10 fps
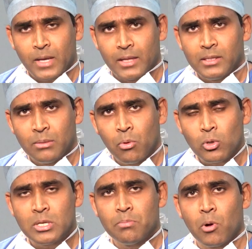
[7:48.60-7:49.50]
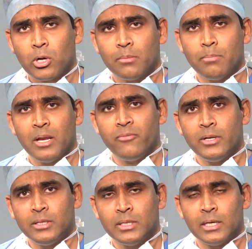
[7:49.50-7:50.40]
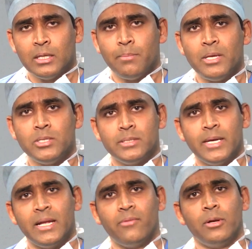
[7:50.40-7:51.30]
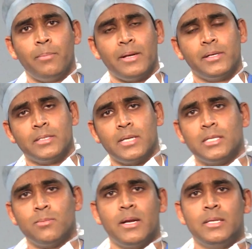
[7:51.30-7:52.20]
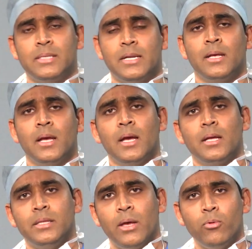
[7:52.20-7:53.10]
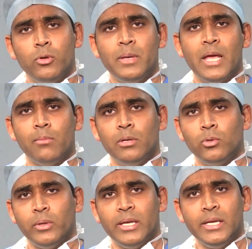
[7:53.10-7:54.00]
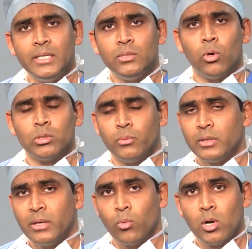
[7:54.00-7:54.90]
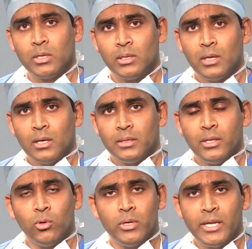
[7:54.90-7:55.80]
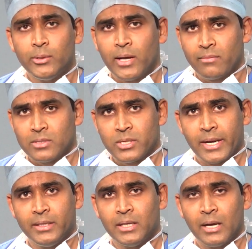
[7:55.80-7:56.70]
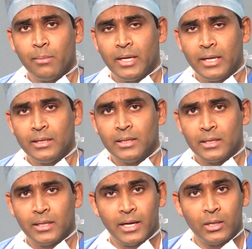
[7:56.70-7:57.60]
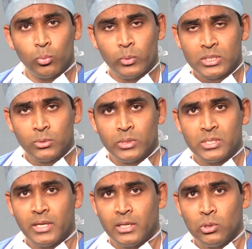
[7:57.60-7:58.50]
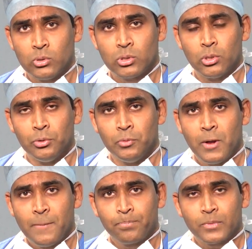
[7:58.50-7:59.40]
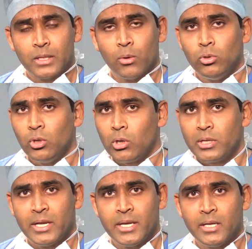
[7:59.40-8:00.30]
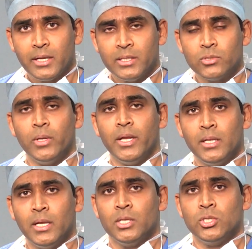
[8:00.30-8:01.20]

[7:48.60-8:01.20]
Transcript: I think the most important benefit uh, the patients get after pancreas transplant is that they would be able to eat whatever they want. They don't need to have a strict diabetic uh, diet, which, which they used to do they would not need insulin uh,